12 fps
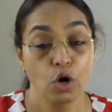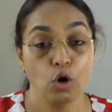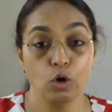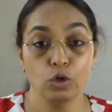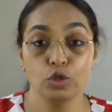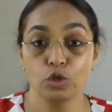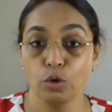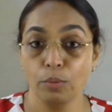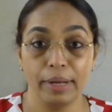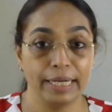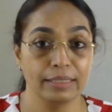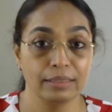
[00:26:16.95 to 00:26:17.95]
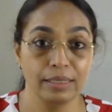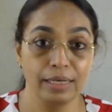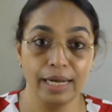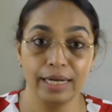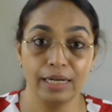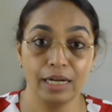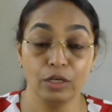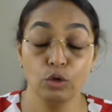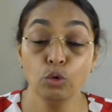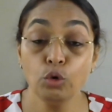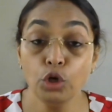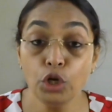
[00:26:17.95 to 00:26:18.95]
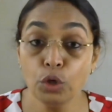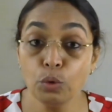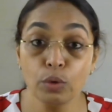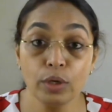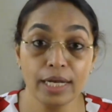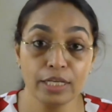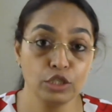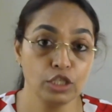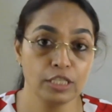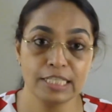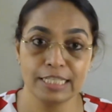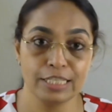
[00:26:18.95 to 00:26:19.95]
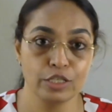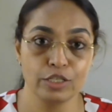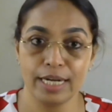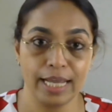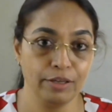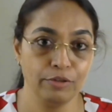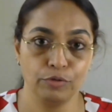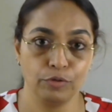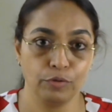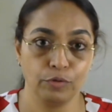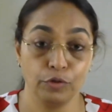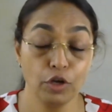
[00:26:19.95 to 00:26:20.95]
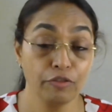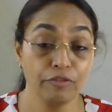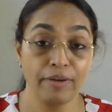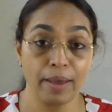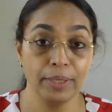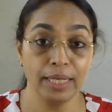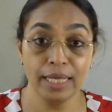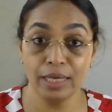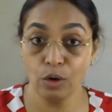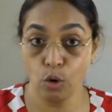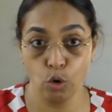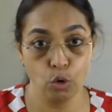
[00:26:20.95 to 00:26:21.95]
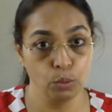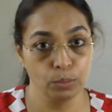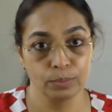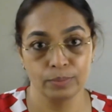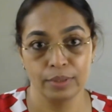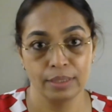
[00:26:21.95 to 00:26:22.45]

Also, matter related to new relations in your life, your family, home,